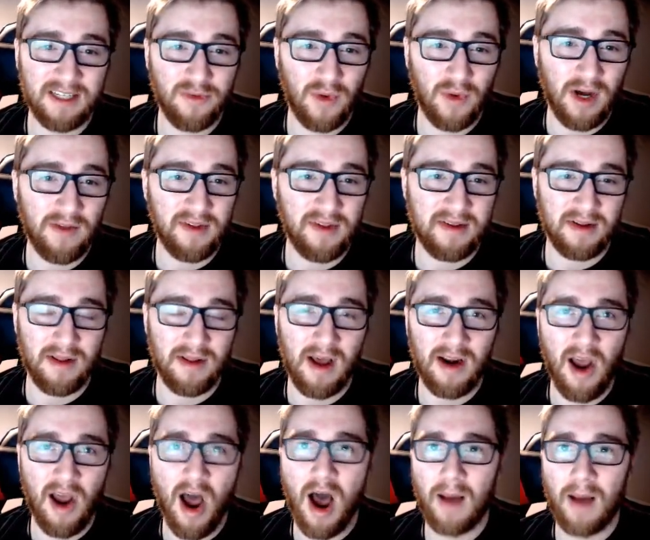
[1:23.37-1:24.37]
well. There's a lot
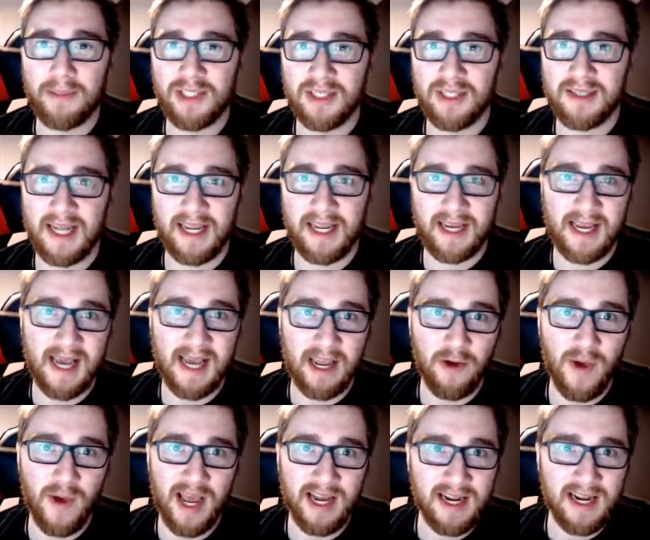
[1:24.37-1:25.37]
of options that can get
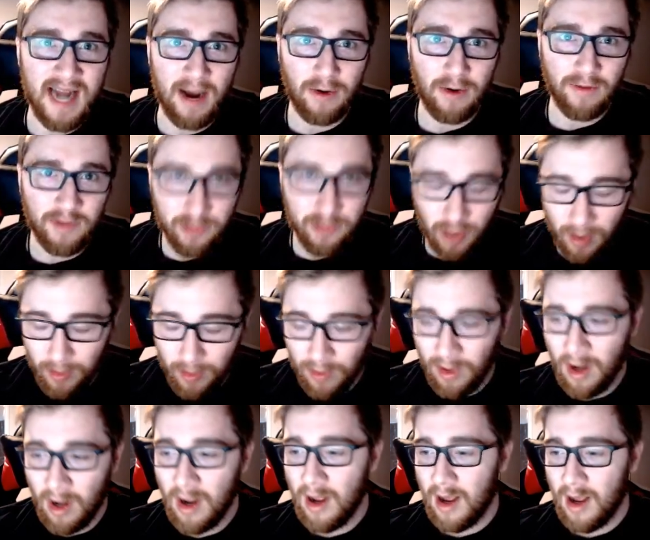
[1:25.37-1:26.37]
you in and out of
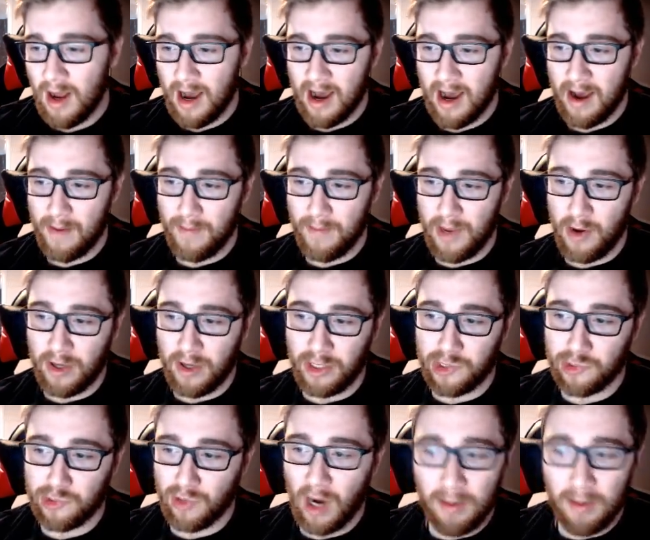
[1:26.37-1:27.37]
trouble. You can
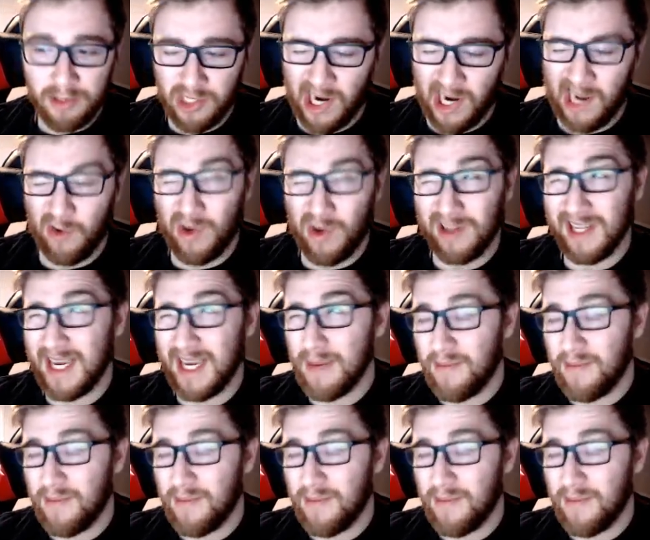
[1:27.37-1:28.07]
drop shot while hip